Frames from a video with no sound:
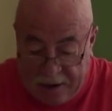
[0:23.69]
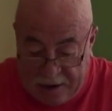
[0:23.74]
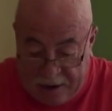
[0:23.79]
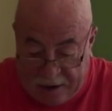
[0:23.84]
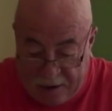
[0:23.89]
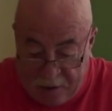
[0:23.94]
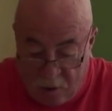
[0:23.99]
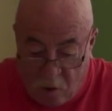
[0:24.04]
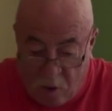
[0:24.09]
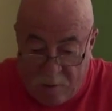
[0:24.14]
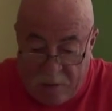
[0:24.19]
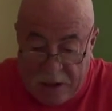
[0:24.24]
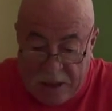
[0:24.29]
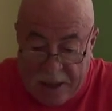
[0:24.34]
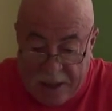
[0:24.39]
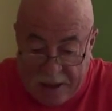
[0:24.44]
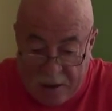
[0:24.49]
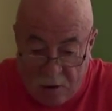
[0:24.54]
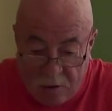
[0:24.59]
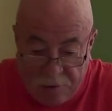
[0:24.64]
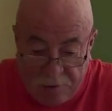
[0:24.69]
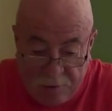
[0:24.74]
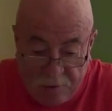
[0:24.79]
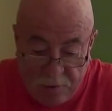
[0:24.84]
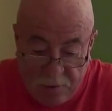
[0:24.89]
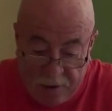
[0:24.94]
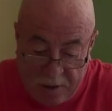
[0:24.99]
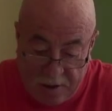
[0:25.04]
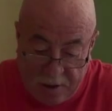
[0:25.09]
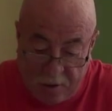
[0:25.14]
Now normally I go
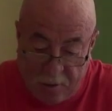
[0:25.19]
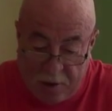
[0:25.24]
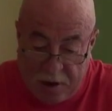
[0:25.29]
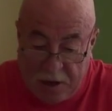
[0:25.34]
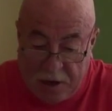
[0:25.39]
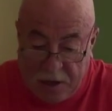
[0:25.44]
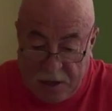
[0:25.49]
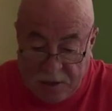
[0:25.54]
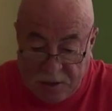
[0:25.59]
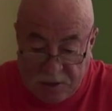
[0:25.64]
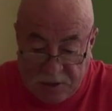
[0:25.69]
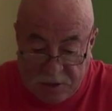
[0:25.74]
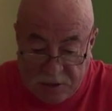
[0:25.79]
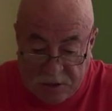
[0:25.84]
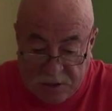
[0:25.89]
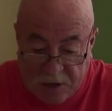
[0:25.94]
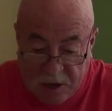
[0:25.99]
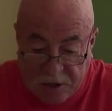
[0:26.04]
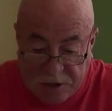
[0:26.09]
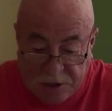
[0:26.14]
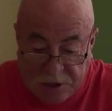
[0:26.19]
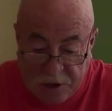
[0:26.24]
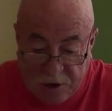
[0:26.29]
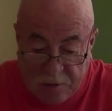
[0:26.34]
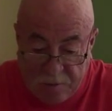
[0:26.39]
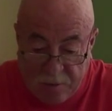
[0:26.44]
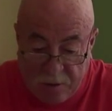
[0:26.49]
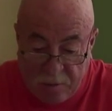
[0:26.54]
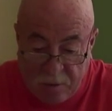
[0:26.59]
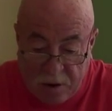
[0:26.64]
through the ingredients and such here
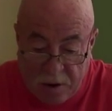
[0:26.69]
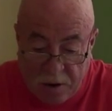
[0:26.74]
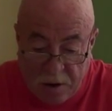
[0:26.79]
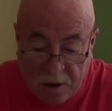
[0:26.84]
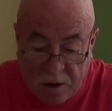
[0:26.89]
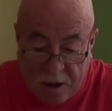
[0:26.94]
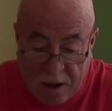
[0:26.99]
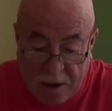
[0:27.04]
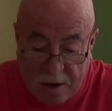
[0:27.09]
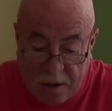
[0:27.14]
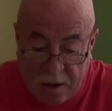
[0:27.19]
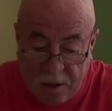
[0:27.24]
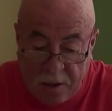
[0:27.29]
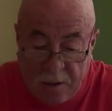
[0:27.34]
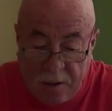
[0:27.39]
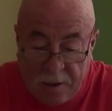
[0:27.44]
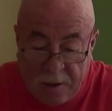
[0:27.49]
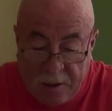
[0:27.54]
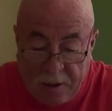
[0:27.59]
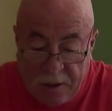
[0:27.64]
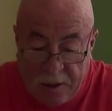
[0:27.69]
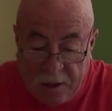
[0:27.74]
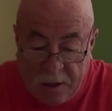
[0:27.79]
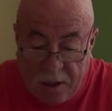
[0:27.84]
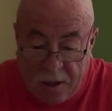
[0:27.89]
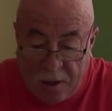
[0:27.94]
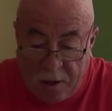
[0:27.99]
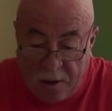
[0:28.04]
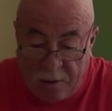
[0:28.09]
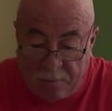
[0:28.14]
but we're going to kind of,
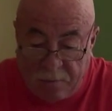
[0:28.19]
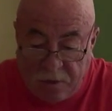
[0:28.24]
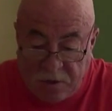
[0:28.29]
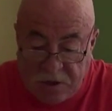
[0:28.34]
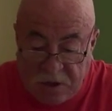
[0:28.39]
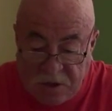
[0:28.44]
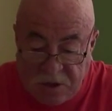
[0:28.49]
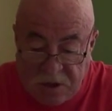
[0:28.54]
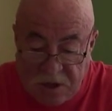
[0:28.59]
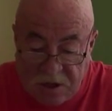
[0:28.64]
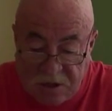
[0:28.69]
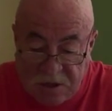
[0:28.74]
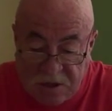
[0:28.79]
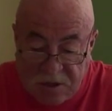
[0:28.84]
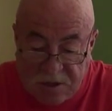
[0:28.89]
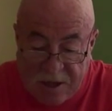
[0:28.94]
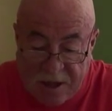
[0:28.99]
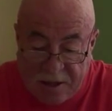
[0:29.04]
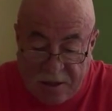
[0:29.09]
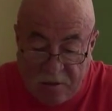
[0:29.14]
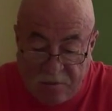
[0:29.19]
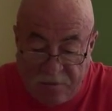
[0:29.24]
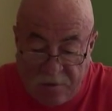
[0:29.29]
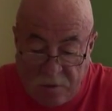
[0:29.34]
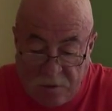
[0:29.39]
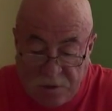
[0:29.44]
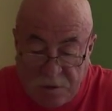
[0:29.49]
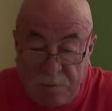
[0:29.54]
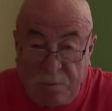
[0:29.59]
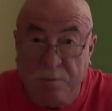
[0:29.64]
um, since this is not the
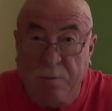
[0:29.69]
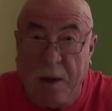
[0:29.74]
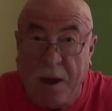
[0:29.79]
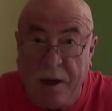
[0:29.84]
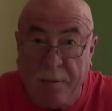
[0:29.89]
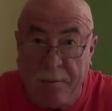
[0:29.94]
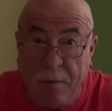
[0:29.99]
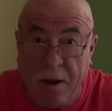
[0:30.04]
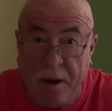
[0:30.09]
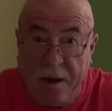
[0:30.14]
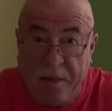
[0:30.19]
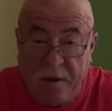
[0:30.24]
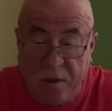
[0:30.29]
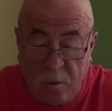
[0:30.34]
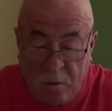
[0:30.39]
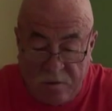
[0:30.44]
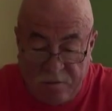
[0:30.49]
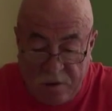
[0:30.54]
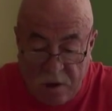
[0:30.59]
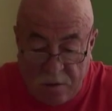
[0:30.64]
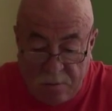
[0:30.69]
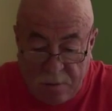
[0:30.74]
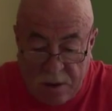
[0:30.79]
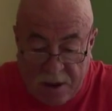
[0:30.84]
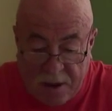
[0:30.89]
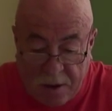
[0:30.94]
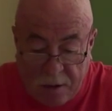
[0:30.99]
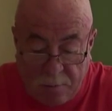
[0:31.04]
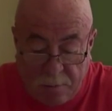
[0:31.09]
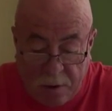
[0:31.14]
first pot pie that we've done
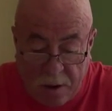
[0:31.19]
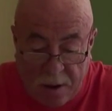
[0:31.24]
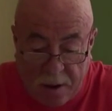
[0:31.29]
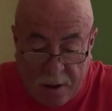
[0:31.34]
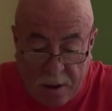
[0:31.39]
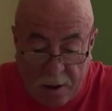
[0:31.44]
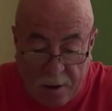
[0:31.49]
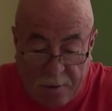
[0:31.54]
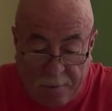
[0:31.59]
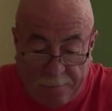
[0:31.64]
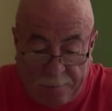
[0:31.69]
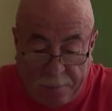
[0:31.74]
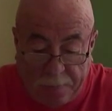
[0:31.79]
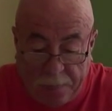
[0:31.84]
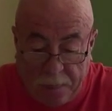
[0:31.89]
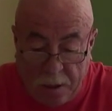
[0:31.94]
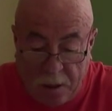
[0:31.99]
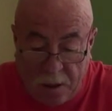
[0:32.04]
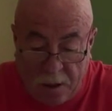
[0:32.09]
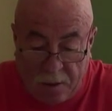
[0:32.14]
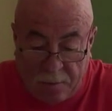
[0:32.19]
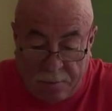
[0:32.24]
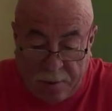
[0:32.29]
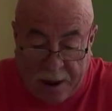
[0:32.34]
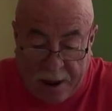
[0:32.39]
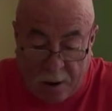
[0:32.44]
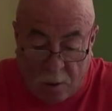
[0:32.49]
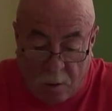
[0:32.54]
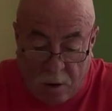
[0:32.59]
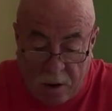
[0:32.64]
by, by um, uh,
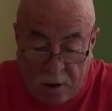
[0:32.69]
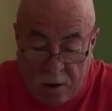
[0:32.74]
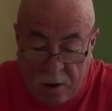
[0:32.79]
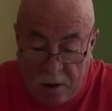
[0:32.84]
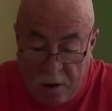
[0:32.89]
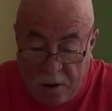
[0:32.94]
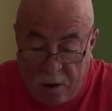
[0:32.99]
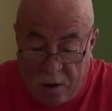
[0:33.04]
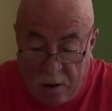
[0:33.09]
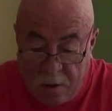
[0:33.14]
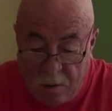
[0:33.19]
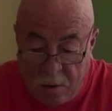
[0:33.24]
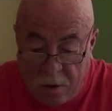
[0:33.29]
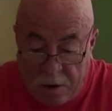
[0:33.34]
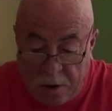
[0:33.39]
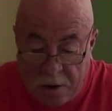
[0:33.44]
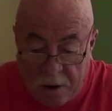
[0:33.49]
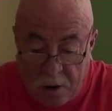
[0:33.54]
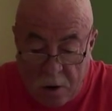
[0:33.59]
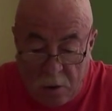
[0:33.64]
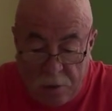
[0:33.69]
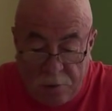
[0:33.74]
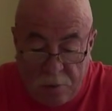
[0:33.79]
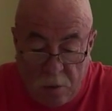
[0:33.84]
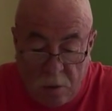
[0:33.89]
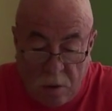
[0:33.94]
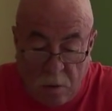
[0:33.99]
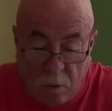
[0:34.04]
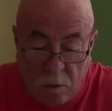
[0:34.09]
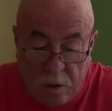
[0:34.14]
banquet, we're going to go
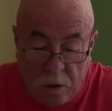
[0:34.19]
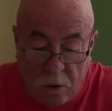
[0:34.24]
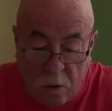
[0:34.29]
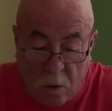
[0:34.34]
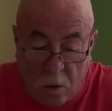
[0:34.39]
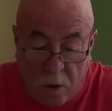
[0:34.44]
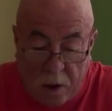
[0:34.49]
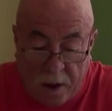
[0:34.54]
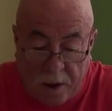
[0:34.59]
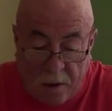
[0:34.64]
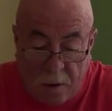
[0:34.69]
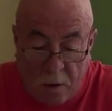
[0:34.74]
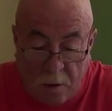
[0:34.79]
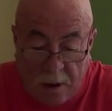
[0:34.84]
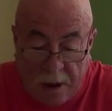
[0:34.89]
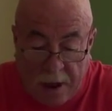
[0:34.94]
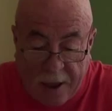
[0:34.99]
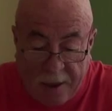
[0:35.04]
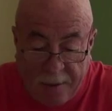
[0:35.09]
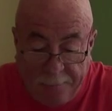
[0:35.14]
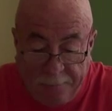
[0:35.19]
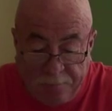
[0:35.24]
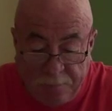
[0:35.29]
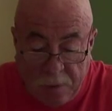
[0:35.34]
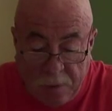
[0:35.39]
through it real quick, okay?